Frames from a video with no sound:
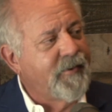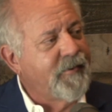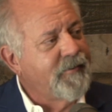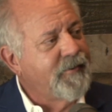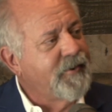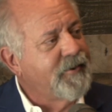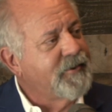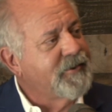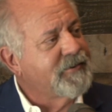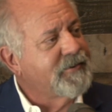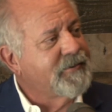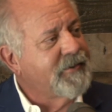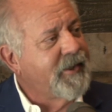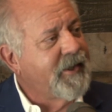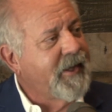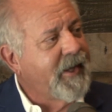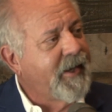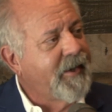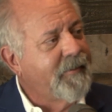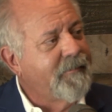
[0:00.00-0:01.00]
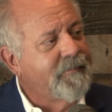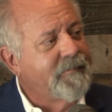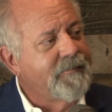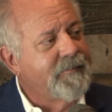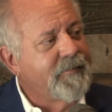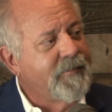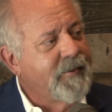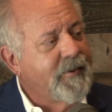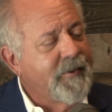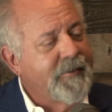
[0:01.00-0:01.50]
You gotta
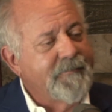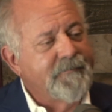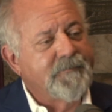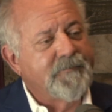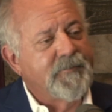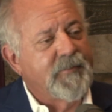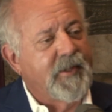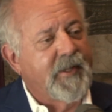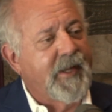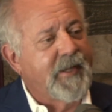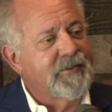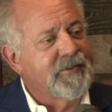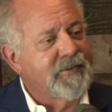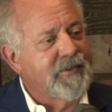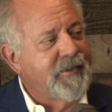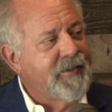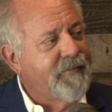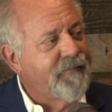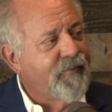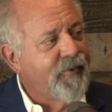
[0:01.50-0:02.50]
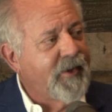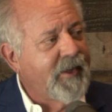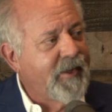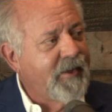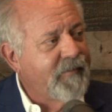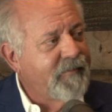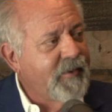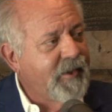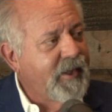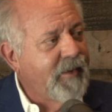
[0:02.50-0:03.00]
just
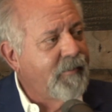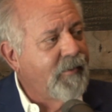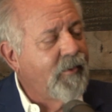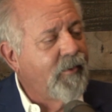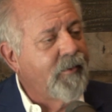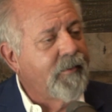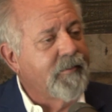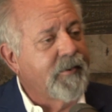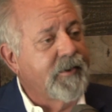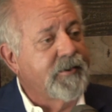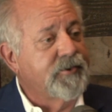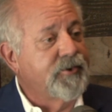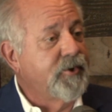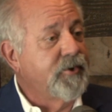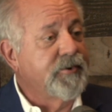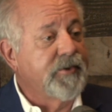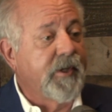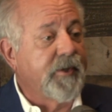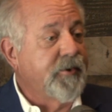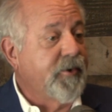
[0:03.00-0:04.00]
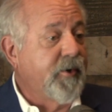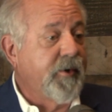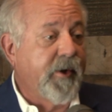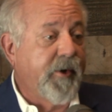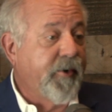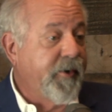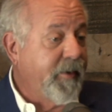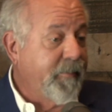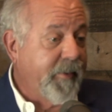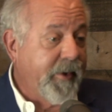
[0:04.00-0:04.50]
forgive and keep going, because you're
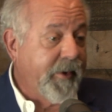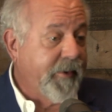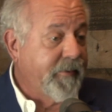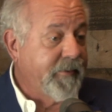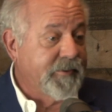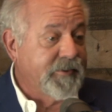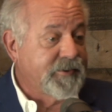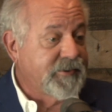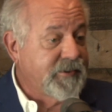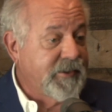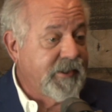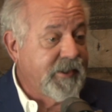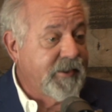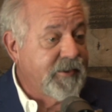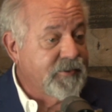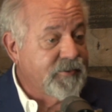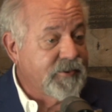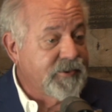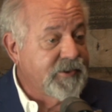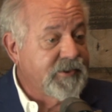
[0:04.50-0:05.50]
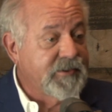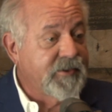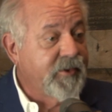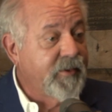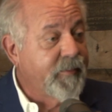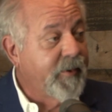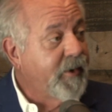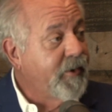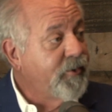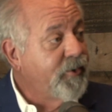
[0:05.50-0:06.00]
not any better than she is, or she's not any
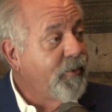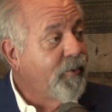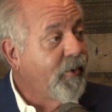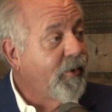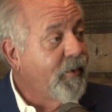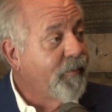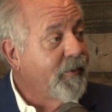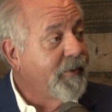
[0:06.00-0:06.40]
better than you are.